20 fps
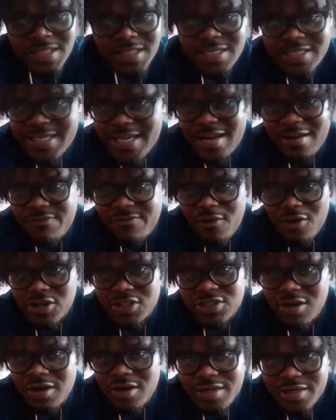he had a false
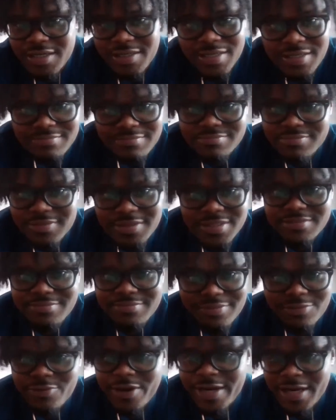start and then he
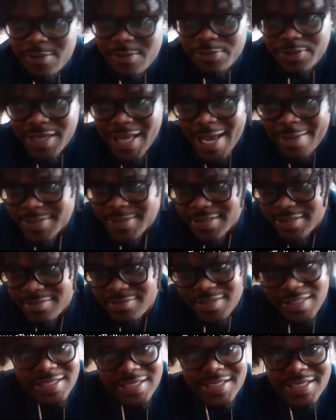ran a couple laps and
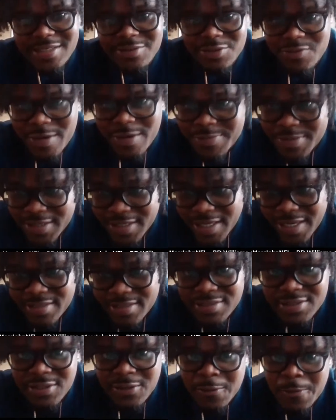he didn't get those reps again.
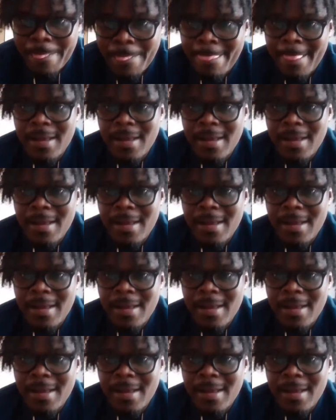So